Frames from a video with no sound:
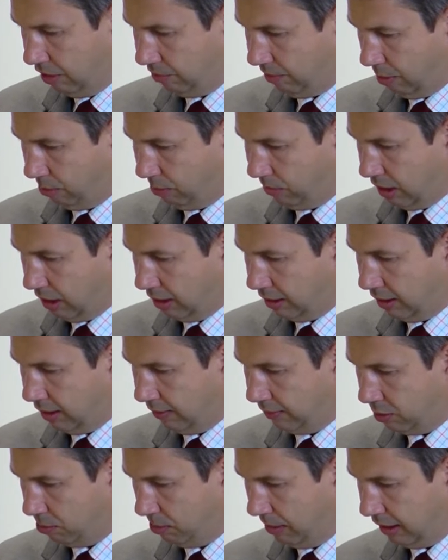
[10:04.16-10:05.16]
his
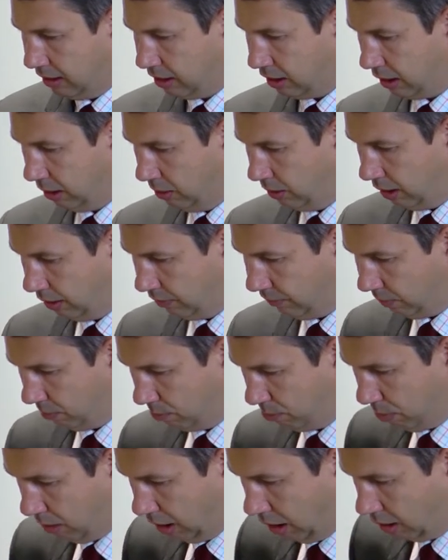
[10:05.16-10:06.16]
representatives to be excluded
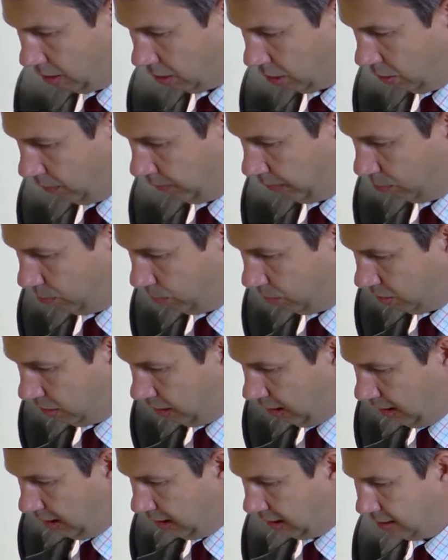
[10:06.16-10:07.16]
from part of the
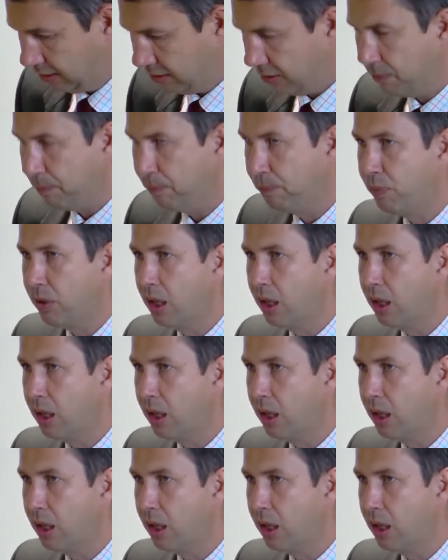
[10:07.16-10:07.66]
proceedings.